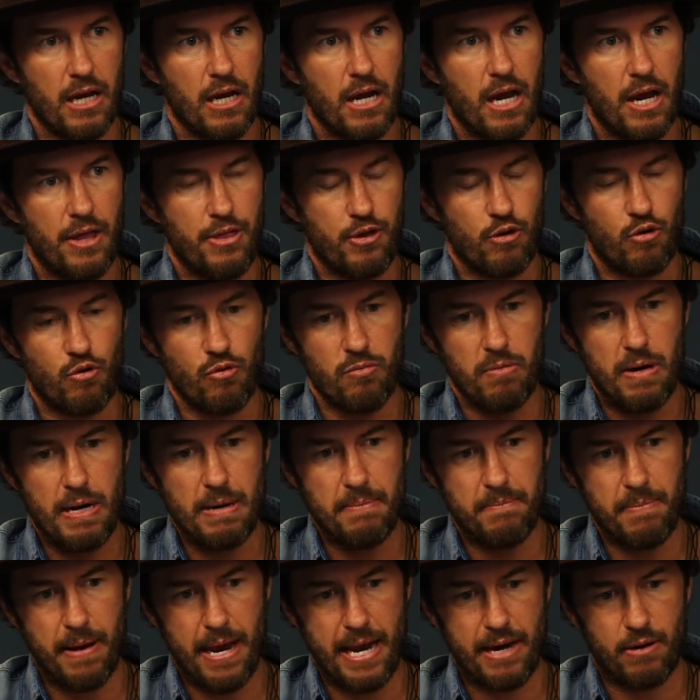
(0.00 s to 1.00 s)
And the
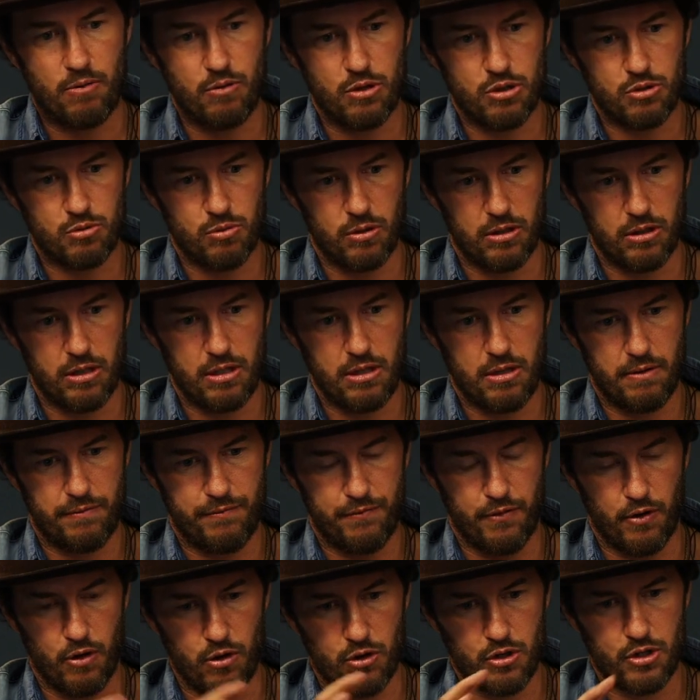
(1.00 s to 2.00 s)
Grameen Bank was really the
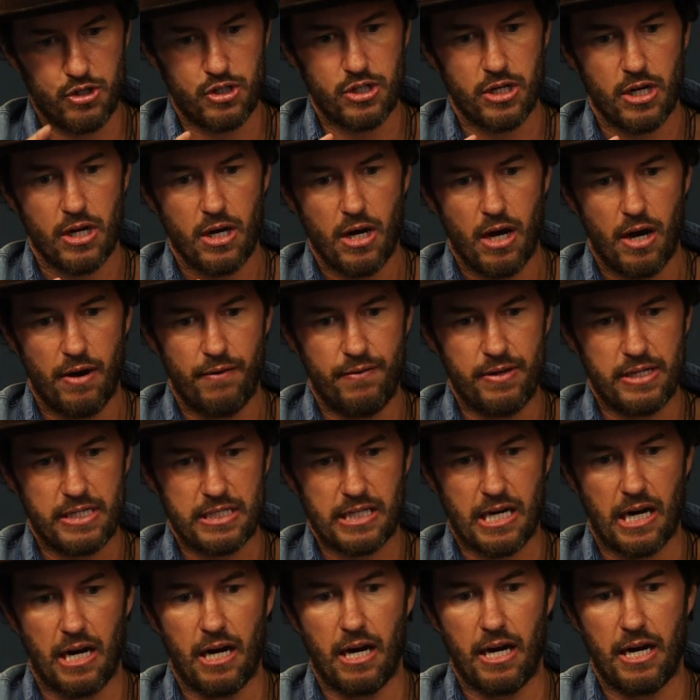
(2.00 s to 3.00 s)
first of its
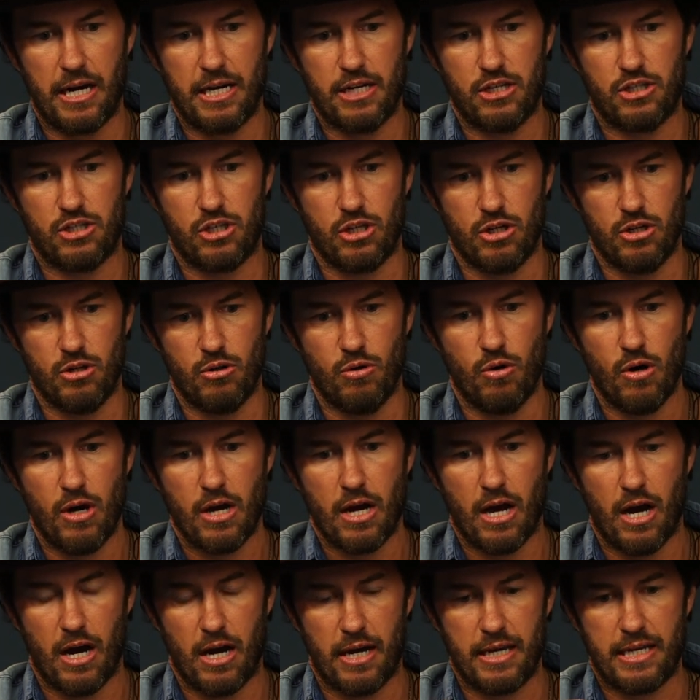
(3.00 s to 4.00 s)
kind to
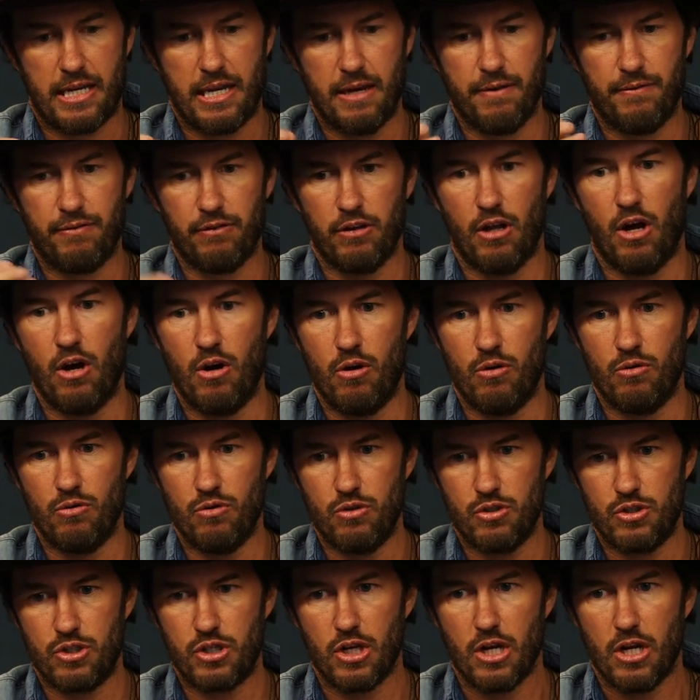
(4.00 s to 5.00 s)
give
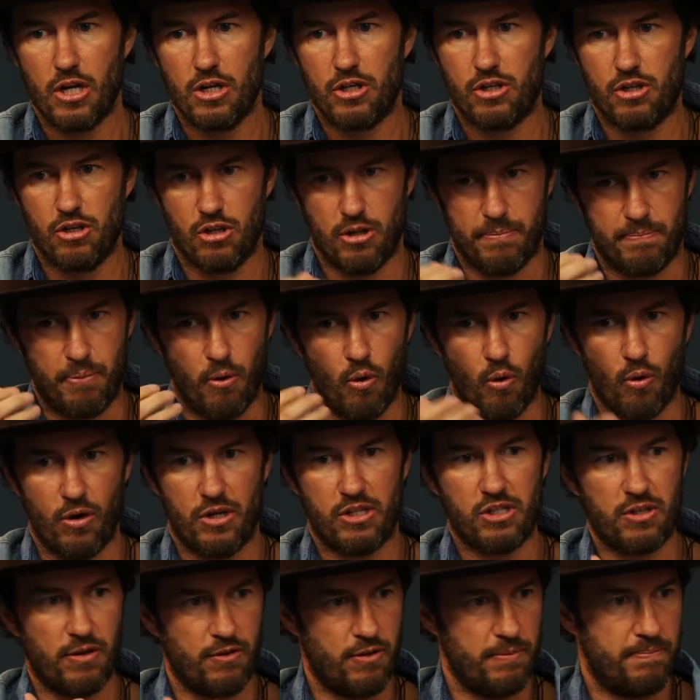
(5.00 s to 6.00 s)
loans to the
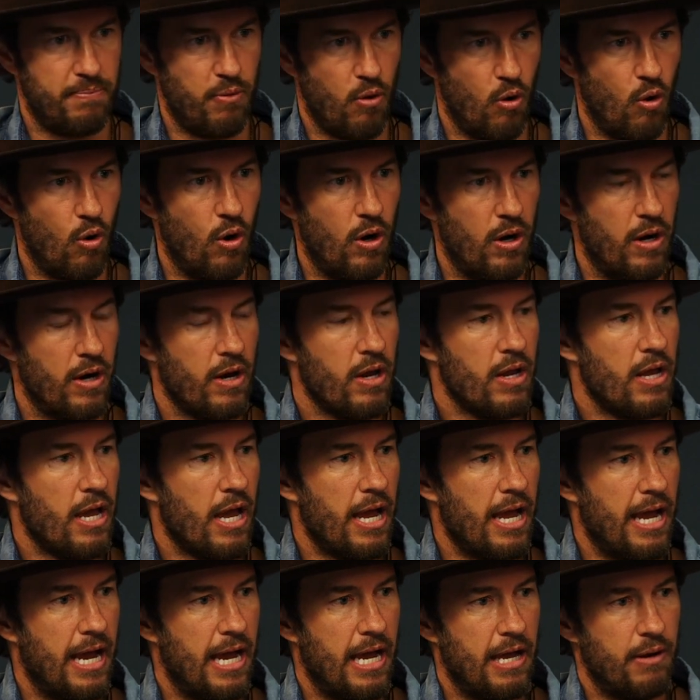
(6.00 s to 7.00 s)
poorest of the poor.
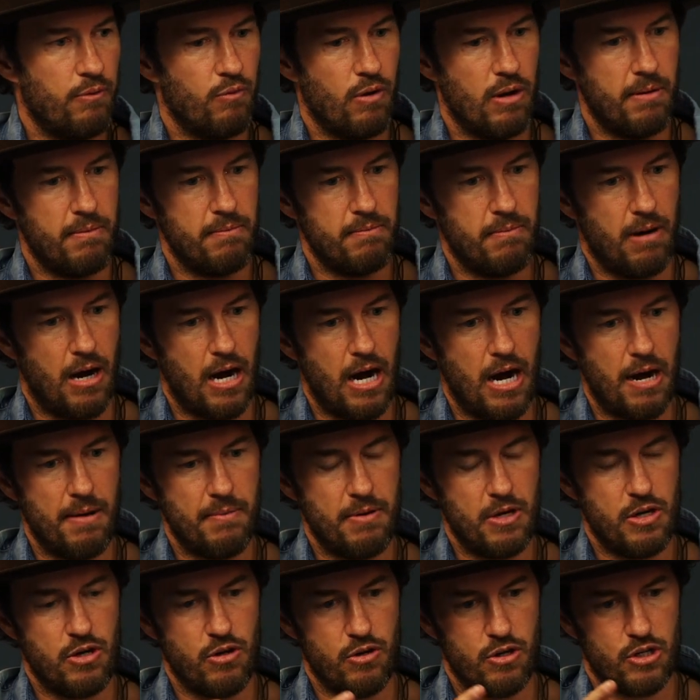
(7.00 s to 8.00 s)
And what
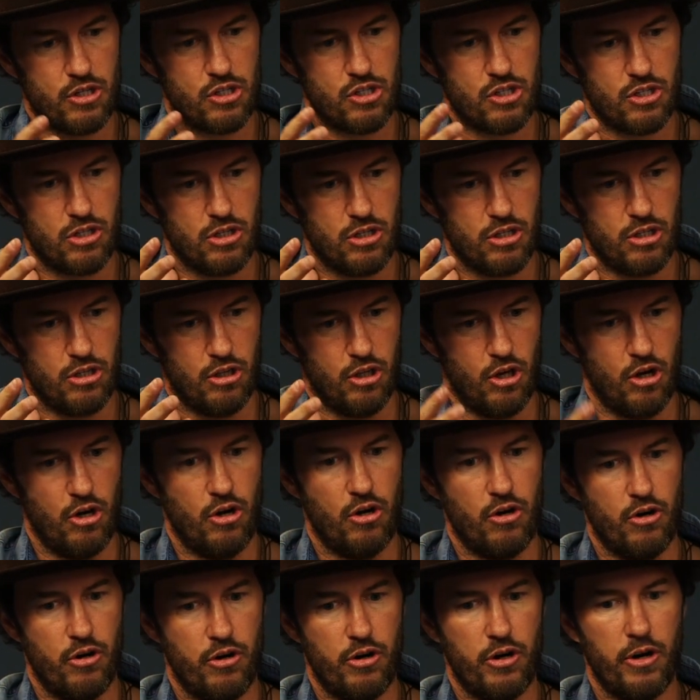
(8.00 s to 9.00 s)
Muhammad Yunus
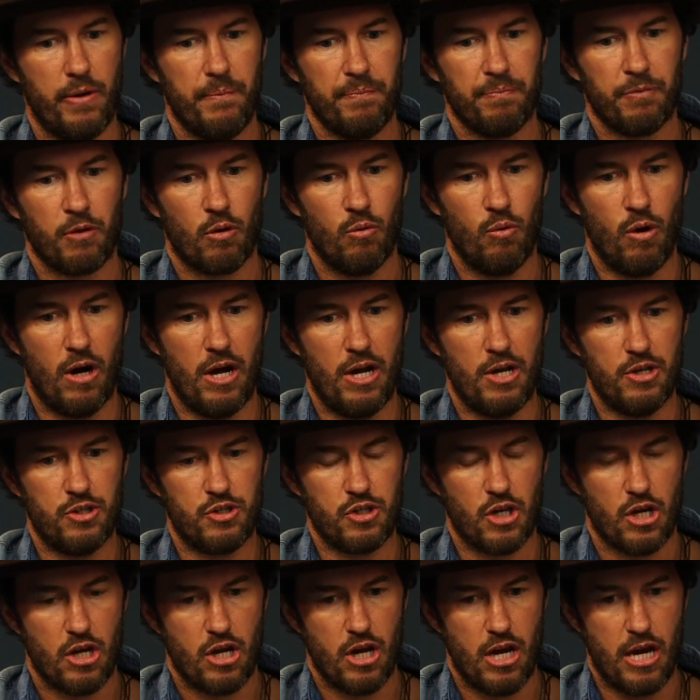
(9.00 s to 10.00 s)
learned
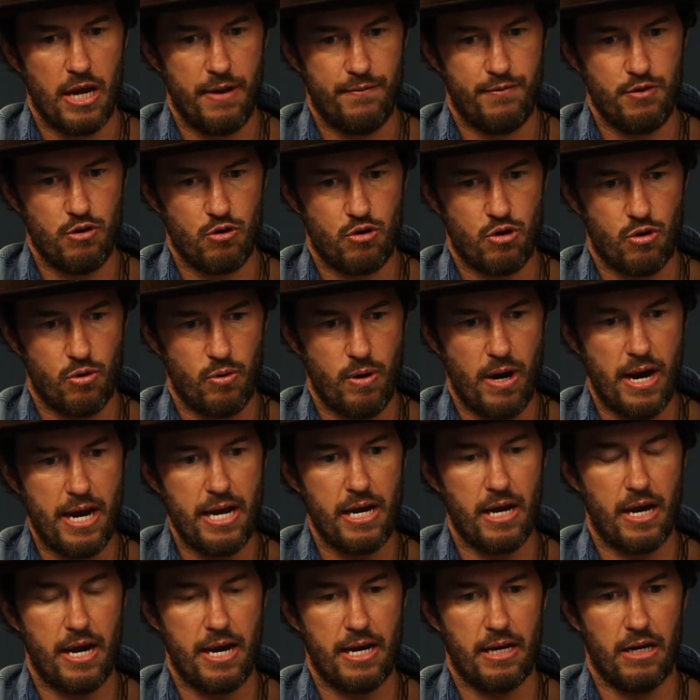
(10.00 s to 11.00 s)
was if you
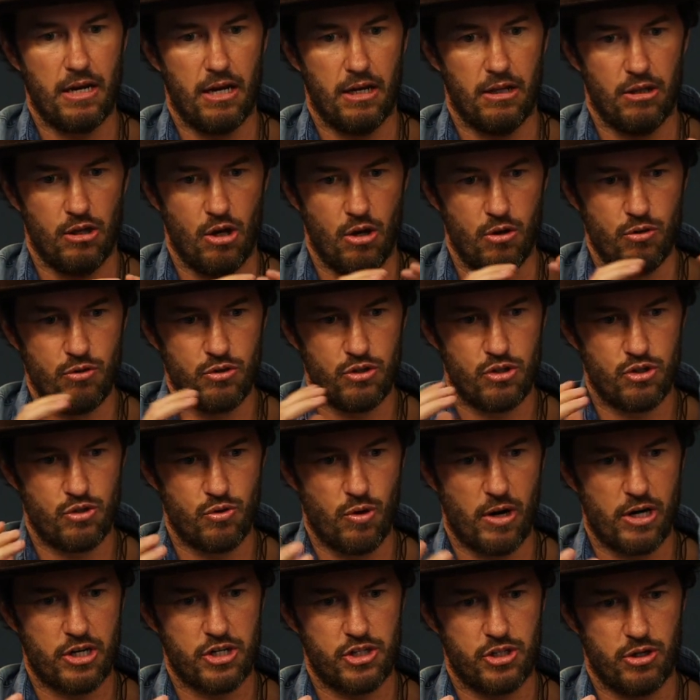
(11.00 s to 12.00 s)
create a loan
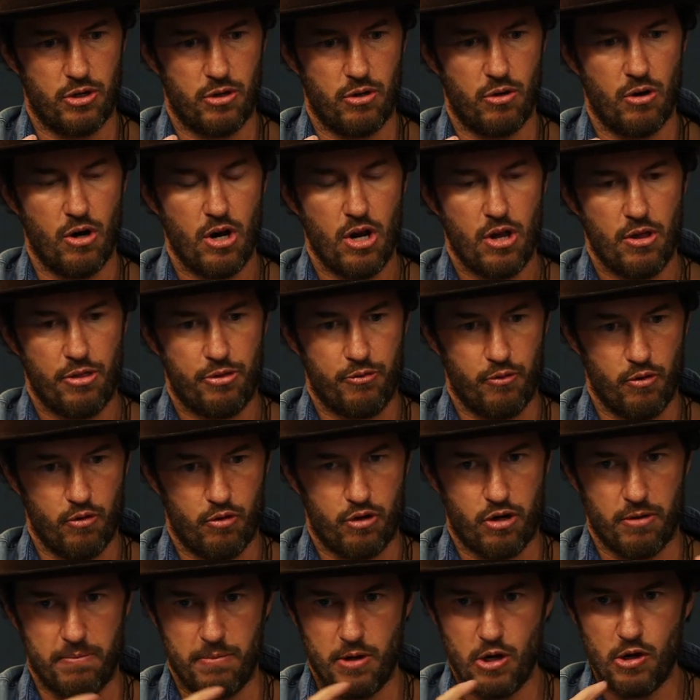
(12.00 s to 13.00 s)
structure through
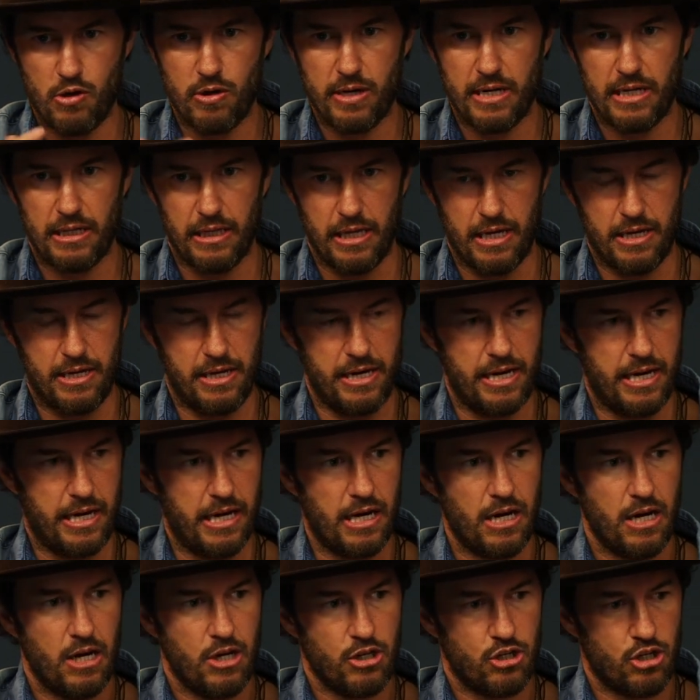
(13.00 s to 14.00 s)
community
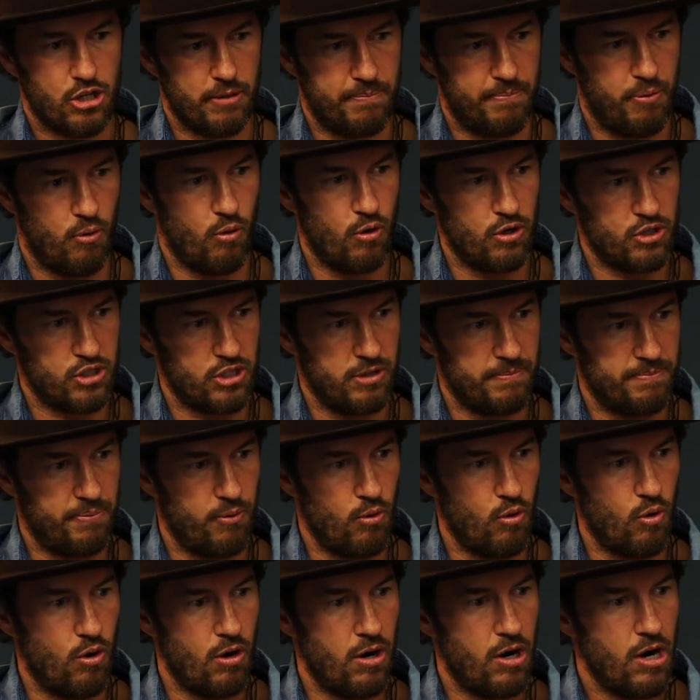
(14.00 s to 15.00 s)
lending to the poorest of the
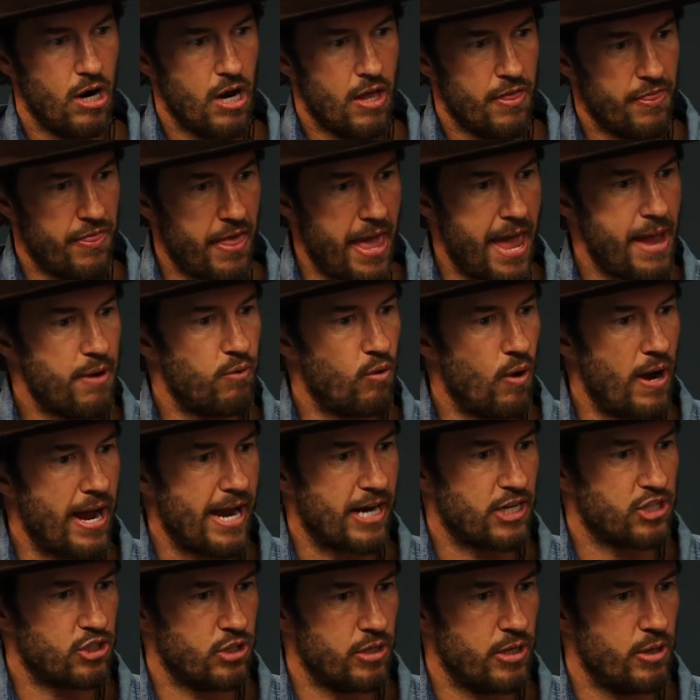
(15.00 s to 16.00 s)
poor, they will
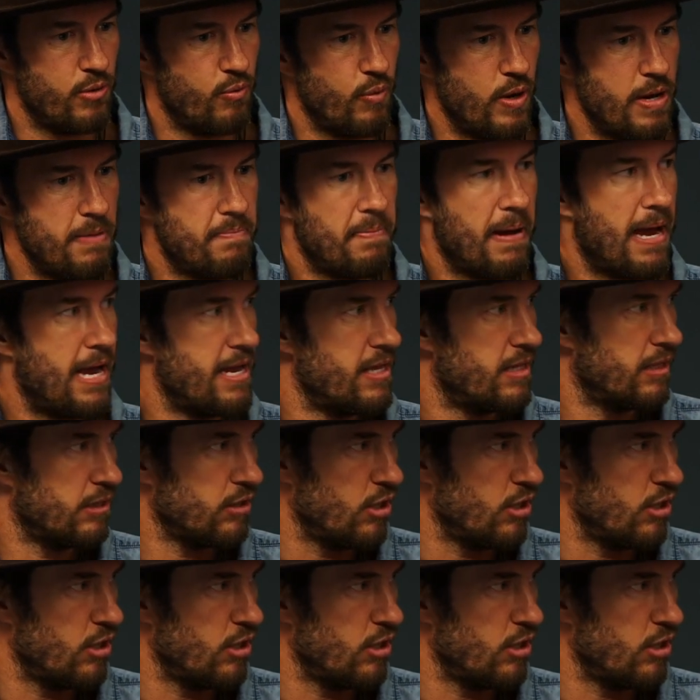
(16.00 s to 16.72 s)
actually repay the